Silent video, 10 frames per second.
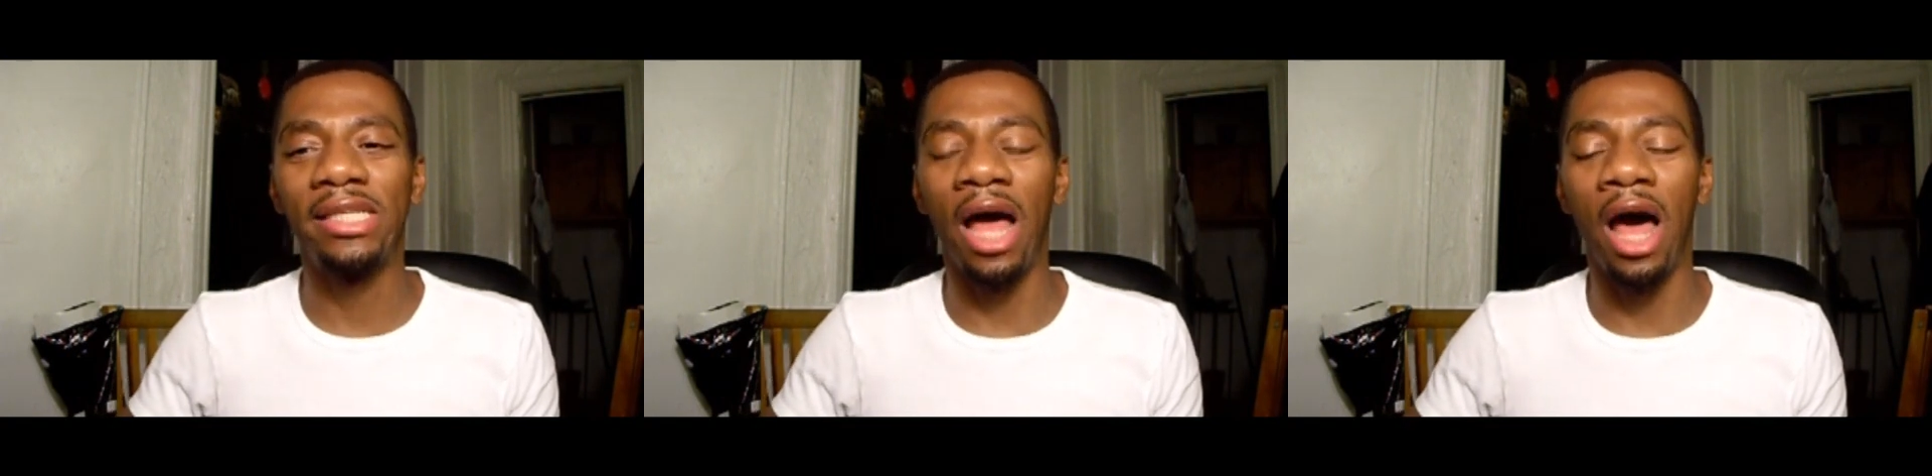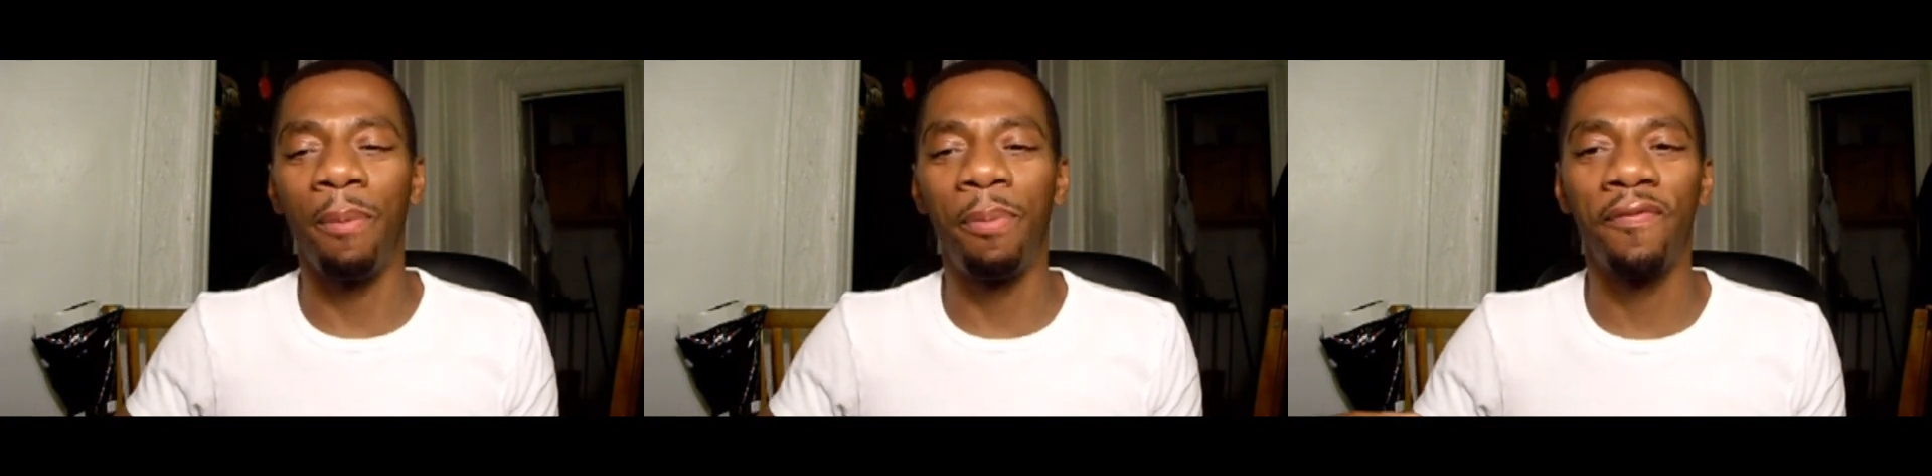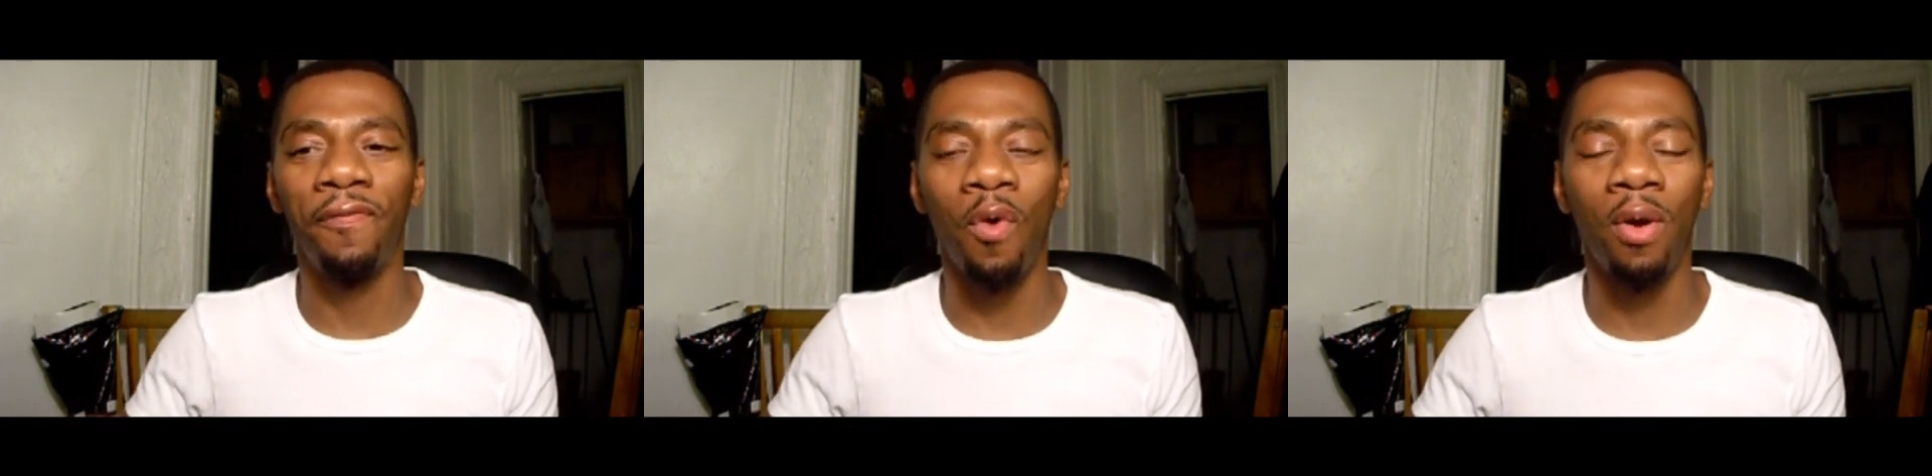And
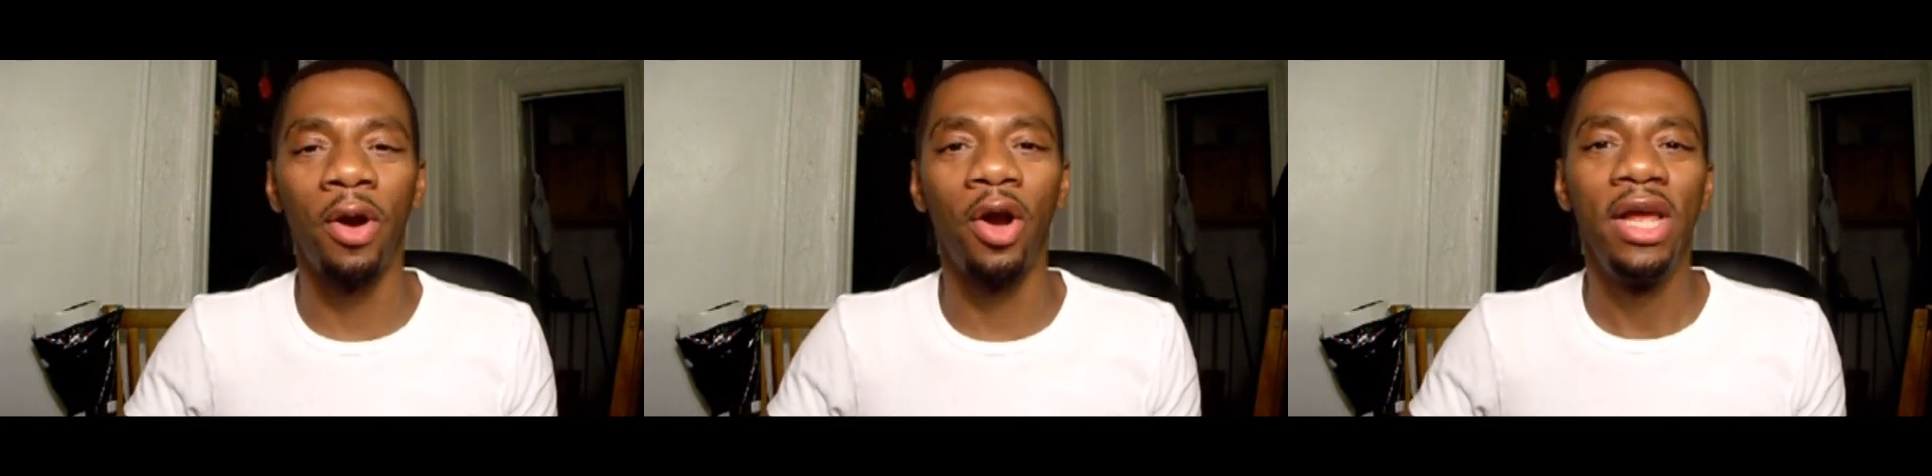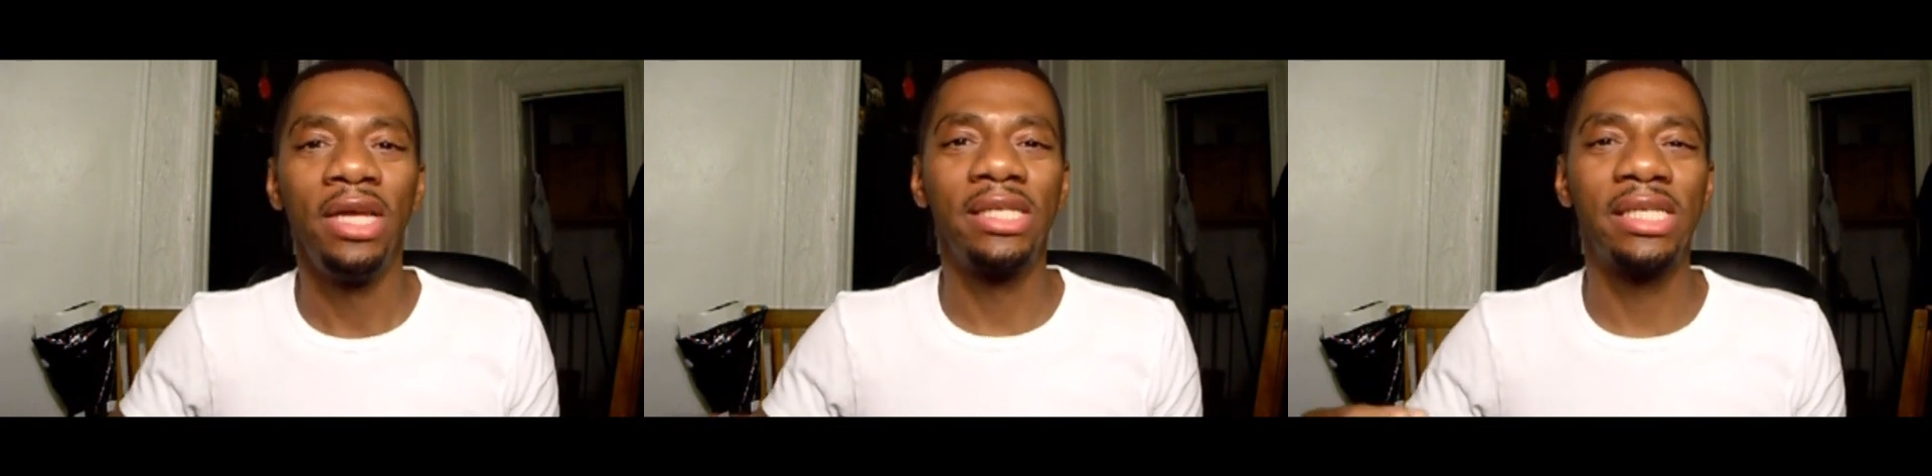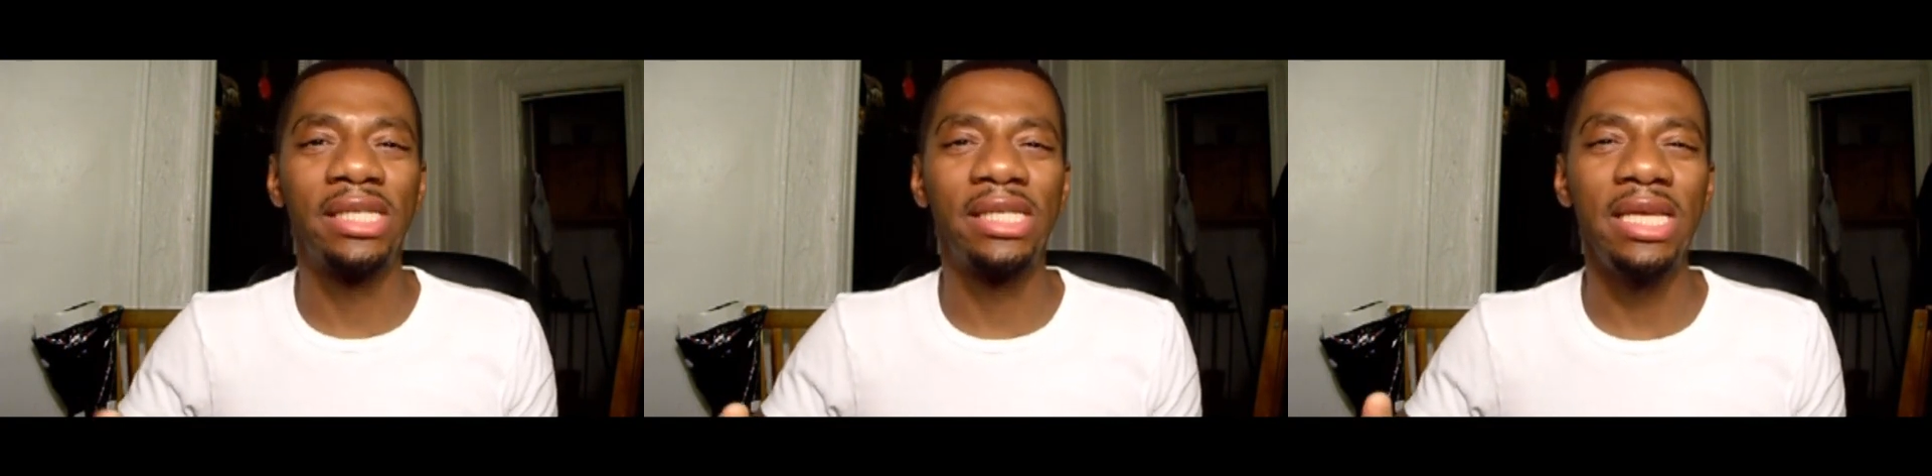as a
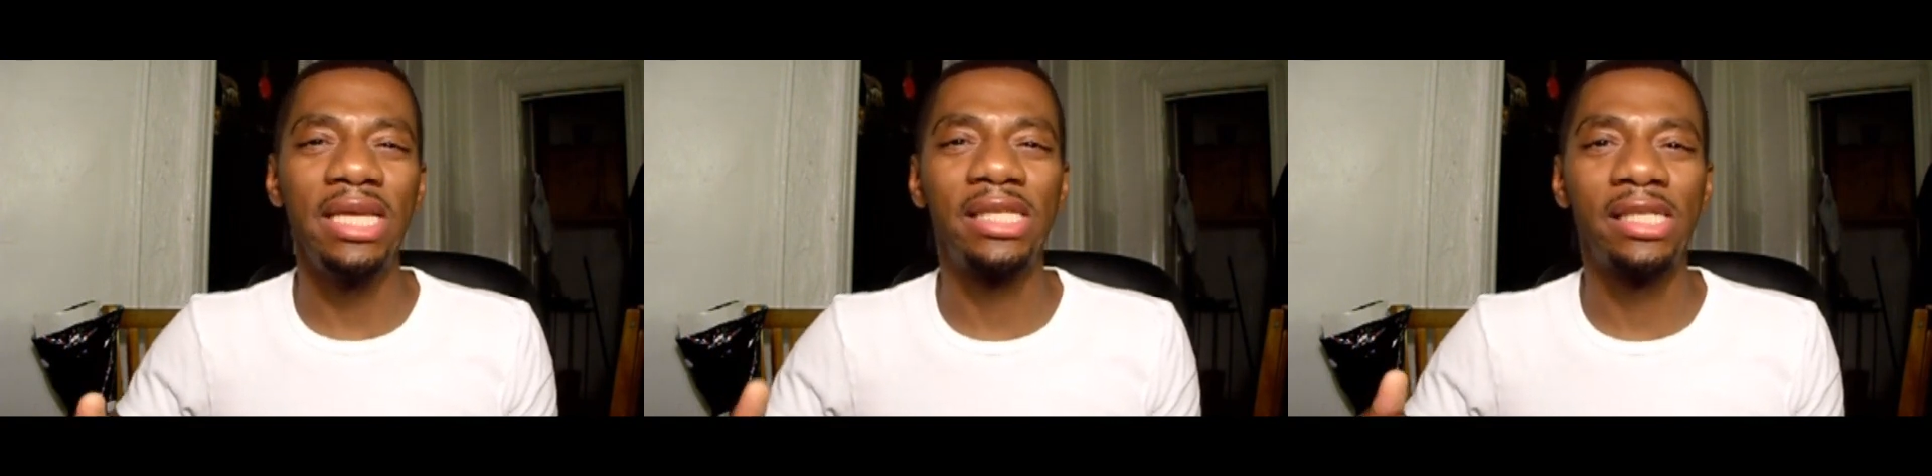performer,